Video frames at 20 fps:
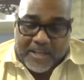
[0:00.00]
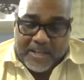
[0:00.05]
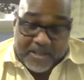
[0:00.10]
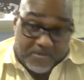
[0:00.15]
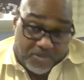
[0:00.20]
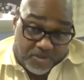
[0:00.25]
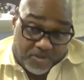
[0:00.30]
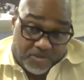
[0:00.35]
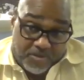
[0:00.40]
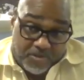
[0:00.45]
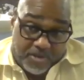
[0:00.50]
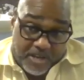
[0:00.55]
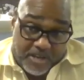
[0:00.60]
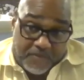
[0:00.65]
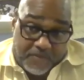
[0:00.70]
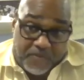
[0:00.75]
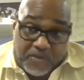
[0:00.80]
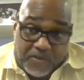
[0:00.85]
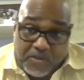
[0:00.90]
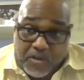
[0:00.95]
And I'm sure that
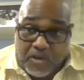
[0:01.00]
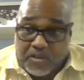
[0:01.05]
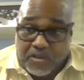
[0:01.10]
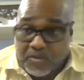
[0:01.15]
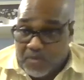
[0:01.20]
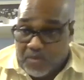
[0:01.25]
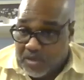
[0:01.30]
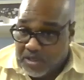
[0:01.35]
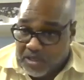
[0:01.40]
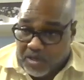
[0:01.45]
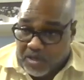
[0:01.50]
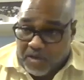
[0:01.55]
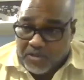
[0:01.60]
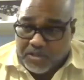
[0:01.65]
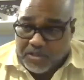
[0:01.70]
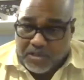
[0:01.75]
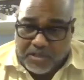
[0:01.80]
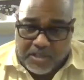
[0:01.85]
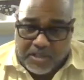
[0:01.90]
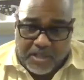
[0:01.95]
if you talk to one of the
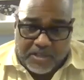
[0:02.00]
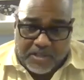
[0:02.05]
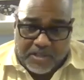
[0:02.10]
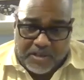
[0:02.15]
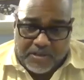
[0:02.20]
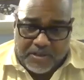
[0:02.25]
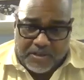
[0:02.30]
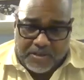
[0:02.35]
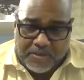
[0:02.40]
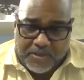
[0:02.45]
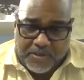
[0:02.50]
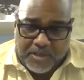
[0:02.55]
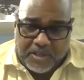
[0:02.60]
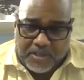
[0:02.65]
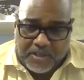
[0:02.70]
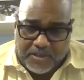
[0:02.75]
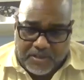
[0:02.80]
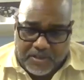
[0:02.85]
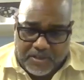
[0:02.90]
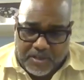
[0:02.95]
coaches, they, they, they're
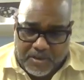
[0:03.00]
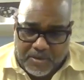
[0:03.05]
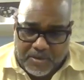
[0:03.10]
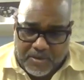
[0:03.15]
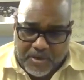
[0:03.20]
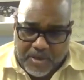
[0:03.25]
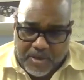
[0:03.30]
thinking so.